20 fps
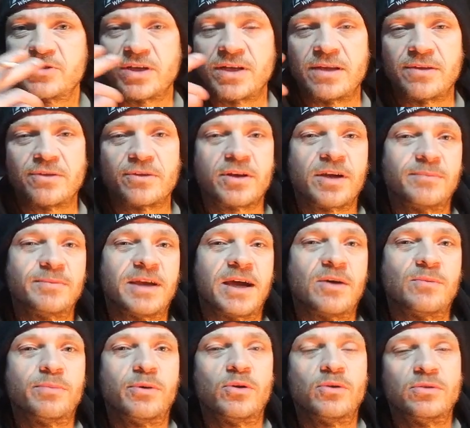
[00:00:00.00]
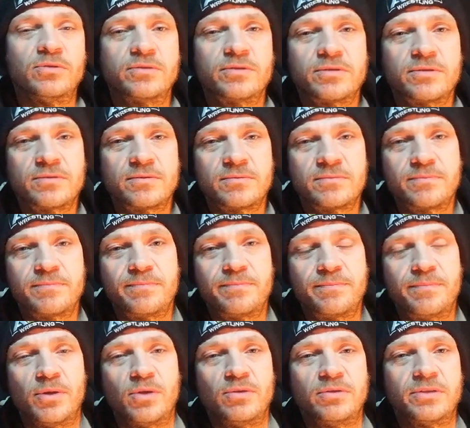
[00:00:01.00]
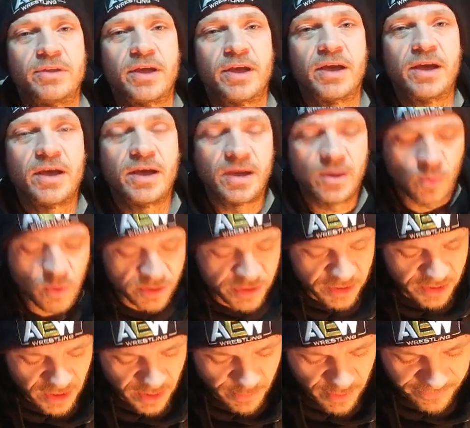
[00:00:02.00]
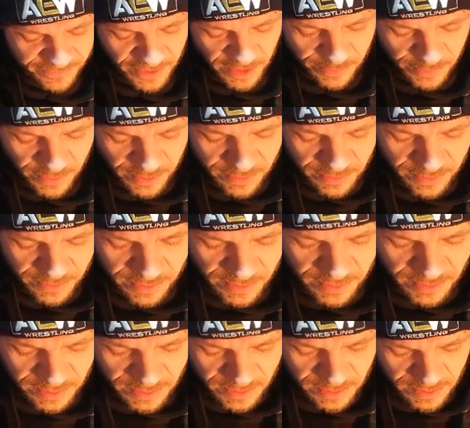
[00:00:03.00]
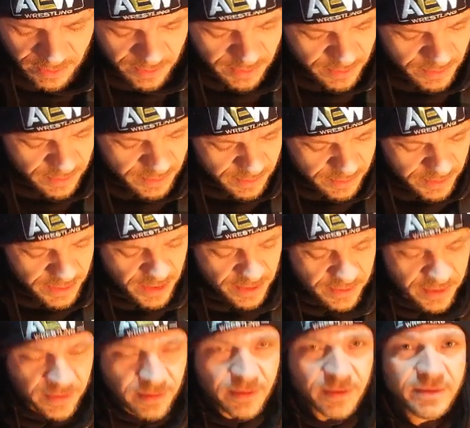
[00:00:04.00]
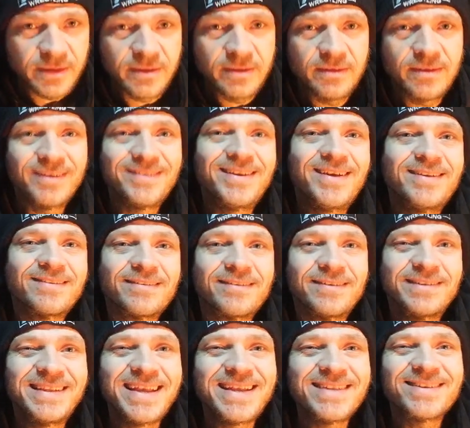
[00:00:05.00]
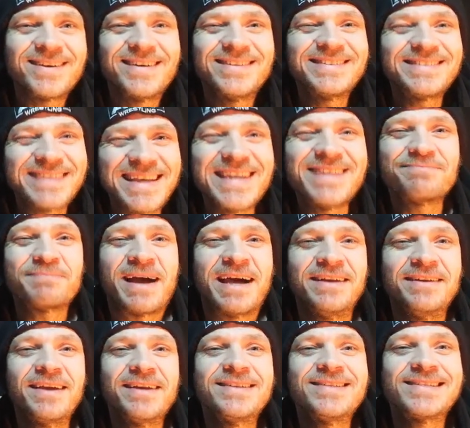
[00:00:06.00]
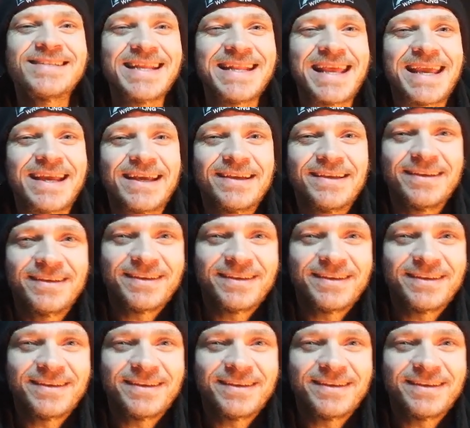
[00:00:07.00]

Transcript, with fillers: Jay Lethal come down, pulled, pulled, uh, what's yeah, his name off the apron. Yeah, I did, I did, I did, I did, I yeah, did, man. I said it.